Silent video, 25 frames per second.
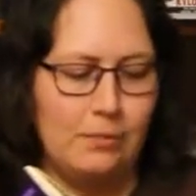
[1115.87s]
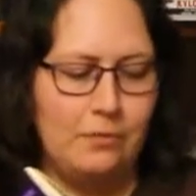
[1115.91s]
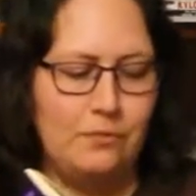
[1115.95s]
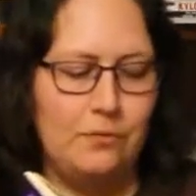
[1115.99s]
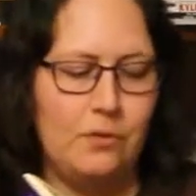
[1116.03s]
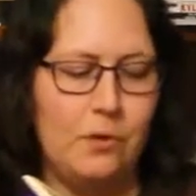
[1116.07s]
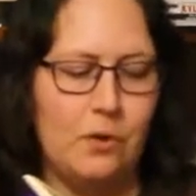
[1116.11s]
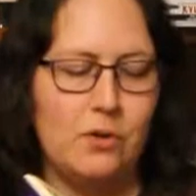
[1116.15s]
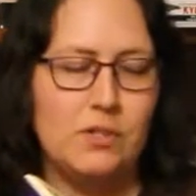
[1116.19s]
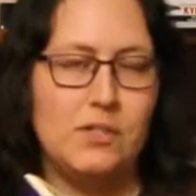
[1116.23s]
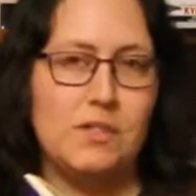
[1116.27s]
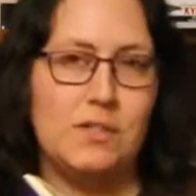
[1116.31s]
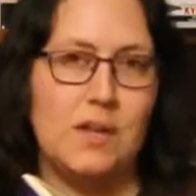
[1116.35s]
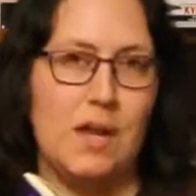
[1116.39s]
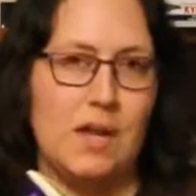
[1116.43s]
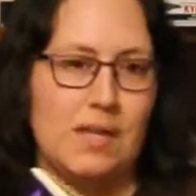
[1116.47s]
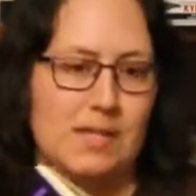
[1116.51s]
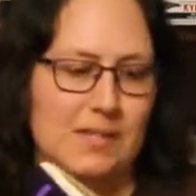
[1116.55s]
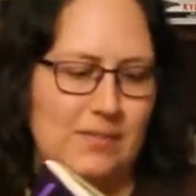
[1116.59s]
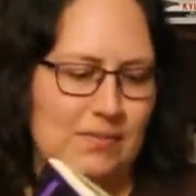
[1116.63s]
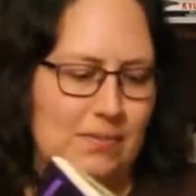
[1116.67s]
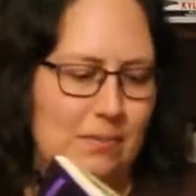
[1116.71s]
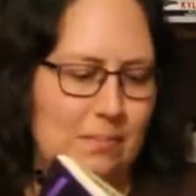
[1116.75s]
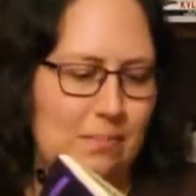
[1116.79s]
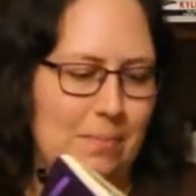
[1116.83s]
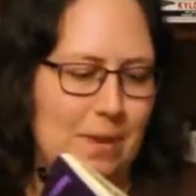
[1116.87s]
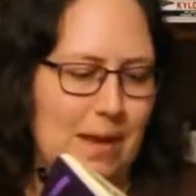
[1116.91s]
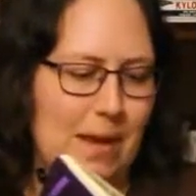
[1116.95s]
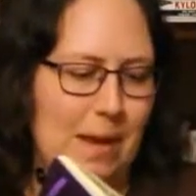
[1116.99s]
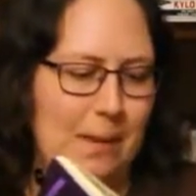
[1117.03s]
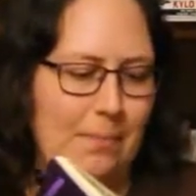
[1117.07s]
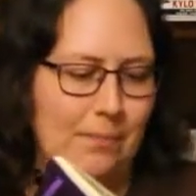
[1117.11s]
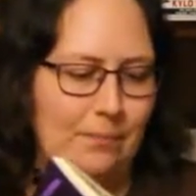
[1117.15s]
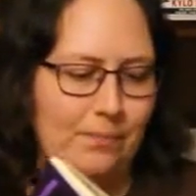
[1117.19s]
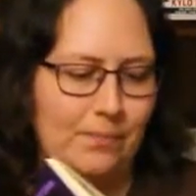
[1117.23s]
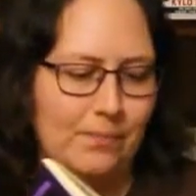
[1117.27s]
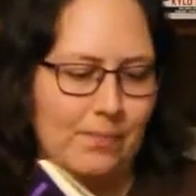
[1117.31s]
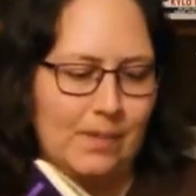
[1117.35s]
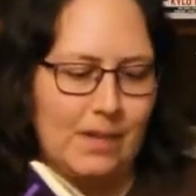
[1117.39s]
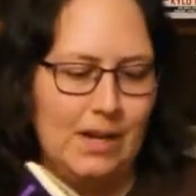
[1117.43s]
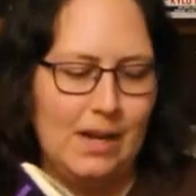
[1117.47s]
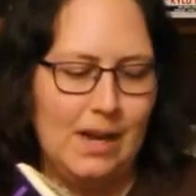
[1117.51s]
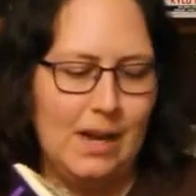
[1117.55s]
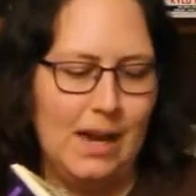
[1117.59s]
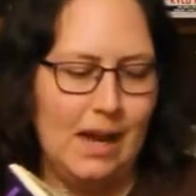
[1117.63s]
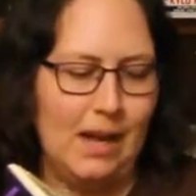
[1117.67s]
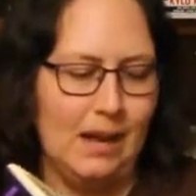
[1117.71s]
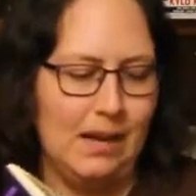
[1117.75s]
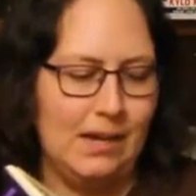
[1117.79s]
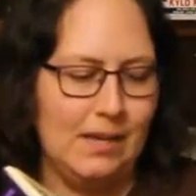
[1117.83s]
4 stars from me.
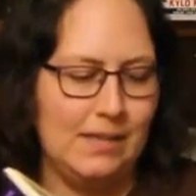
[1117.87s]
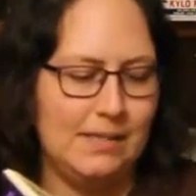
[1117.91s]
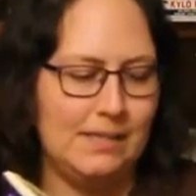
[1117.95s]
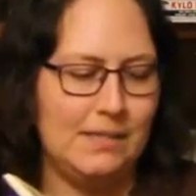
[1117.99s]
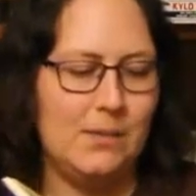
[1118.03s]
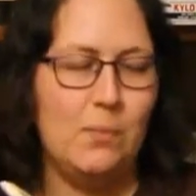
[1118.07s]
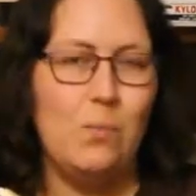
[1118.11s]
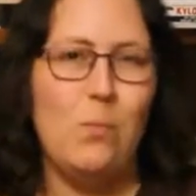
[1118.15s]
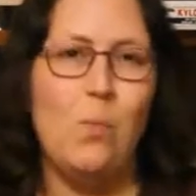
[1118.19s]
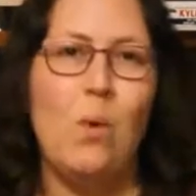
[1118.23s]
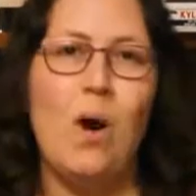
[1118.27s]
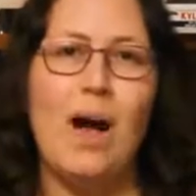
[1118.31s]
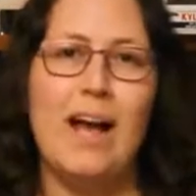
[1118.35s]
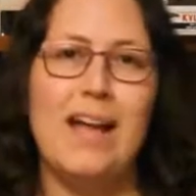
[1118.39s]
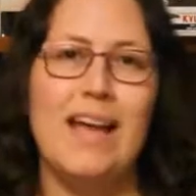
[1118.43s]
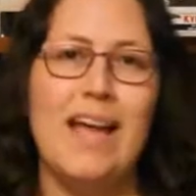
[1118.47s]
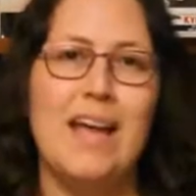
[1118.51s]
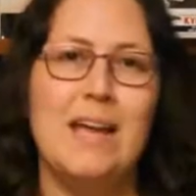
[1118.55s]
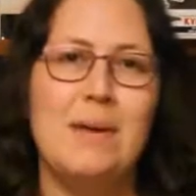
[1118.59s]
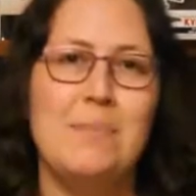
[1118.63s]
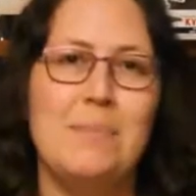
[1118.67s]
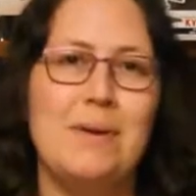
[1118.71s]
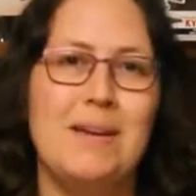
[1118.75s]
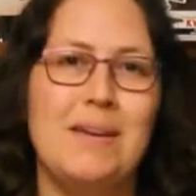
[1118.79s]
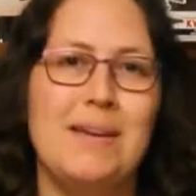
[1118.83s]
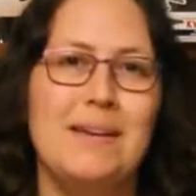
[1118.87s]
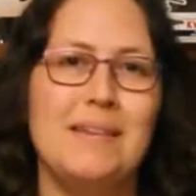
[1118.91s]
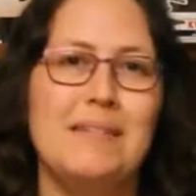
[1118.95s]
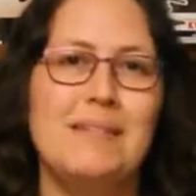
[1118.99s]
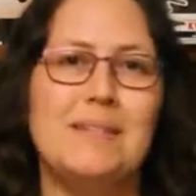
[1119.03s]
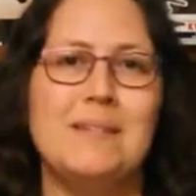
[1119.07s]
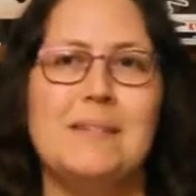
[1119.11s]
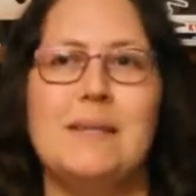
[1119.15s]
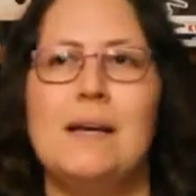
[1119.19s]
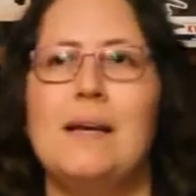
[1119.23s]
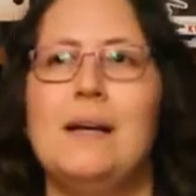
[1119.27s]
It's a YA piece.